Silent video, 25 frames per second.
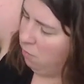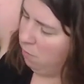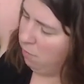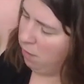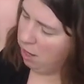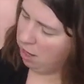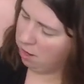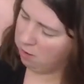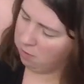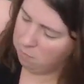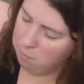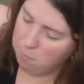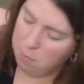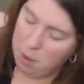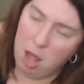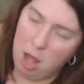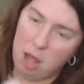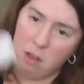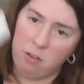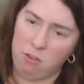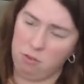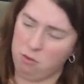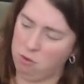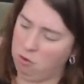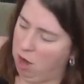big
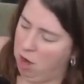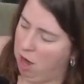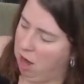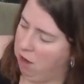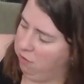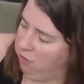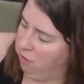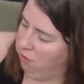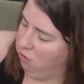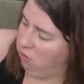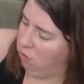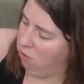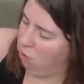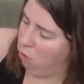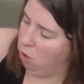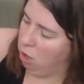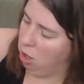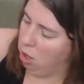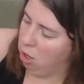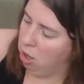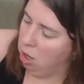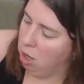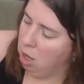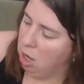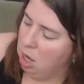box craft store.
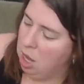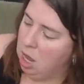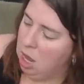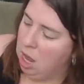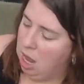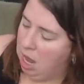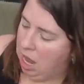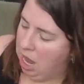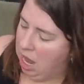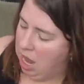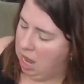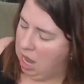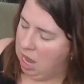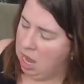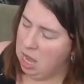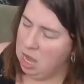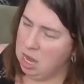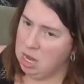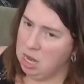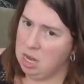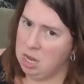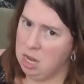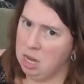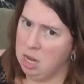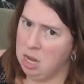
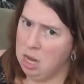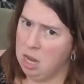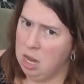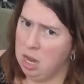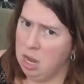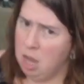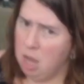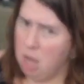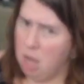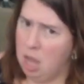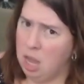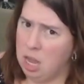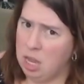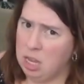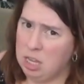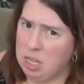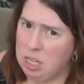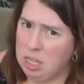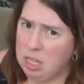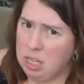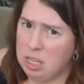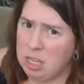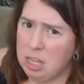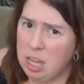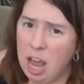And
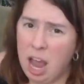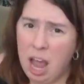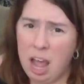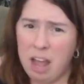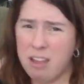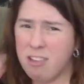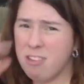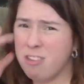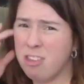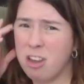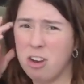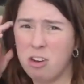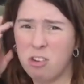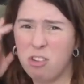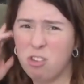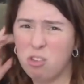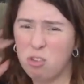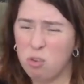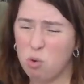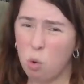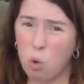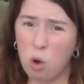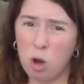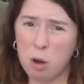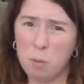yeah, it's their
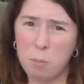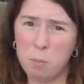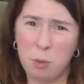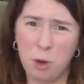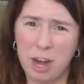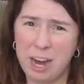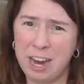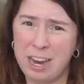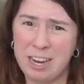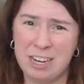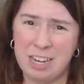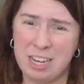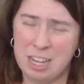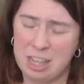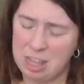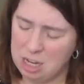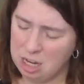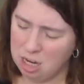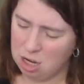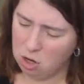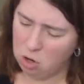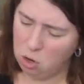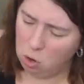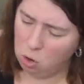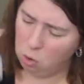store brand, the
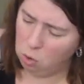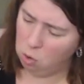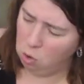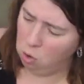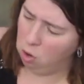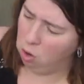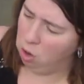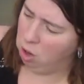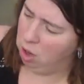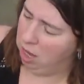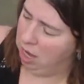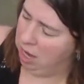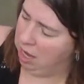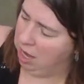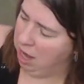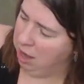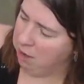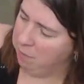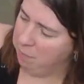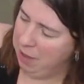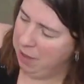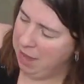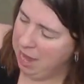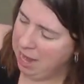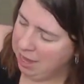Nicole. And I
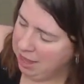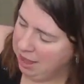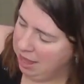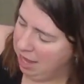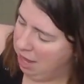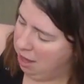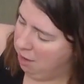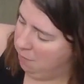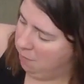picked it